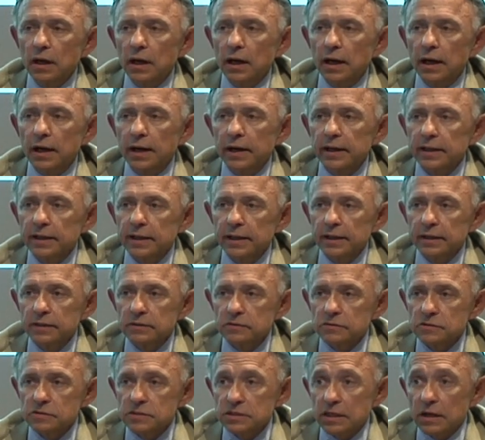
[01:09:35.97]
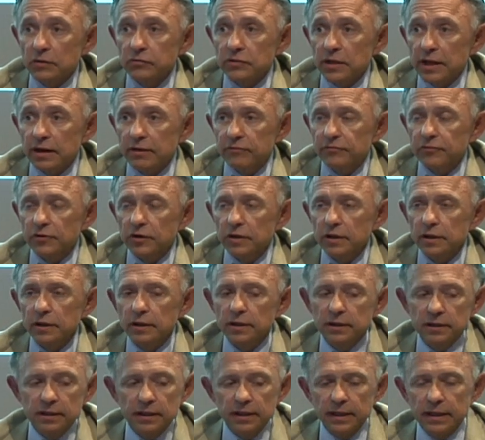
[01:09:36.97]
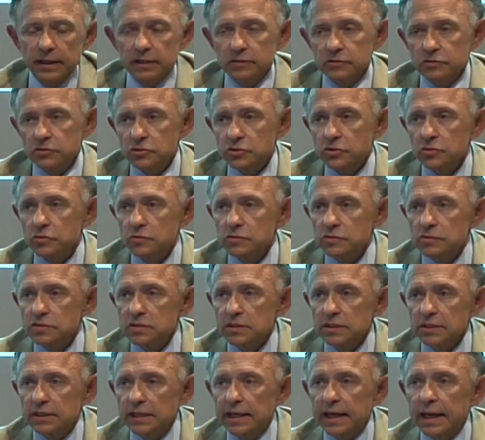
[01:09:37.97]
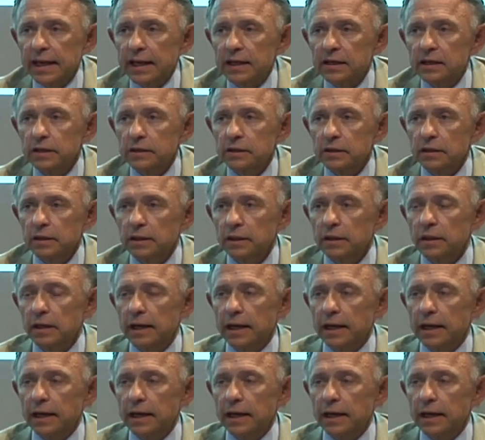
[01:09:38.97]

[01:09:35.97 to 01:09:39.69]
uh, in South Africa and students in Canada